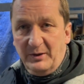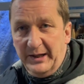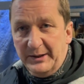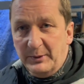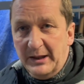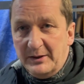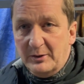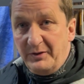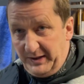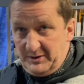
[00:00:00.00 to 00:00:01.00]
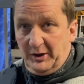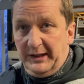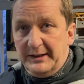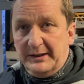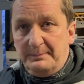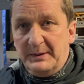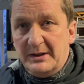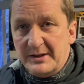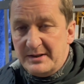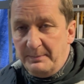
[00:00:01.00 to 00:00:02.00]
quite a while ago. Thanks God I did,
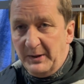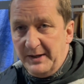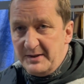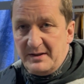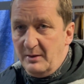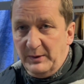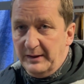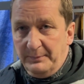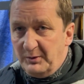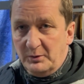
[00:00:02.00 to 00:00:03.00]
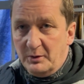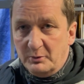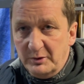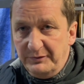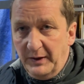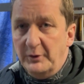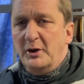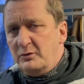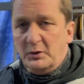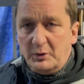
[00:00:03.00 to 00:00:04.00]
because the prices, they went up through the roof.
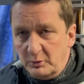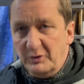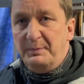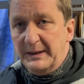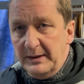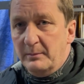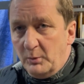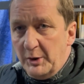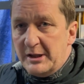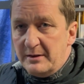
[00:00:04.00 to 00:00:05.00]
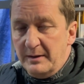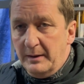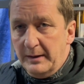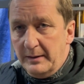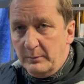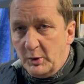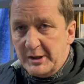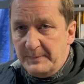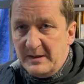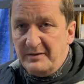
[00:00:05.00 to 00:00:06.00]
Not through the roof, but they are more
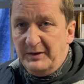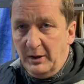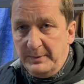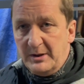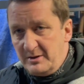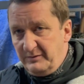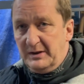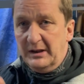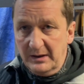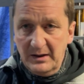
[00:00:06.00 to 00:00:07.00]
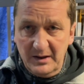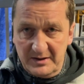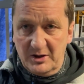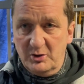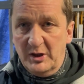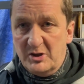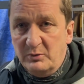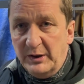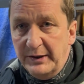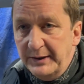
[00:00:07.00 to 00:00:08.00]
expensive now because of the situation
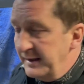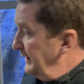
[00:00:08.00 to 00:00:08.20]
we're in,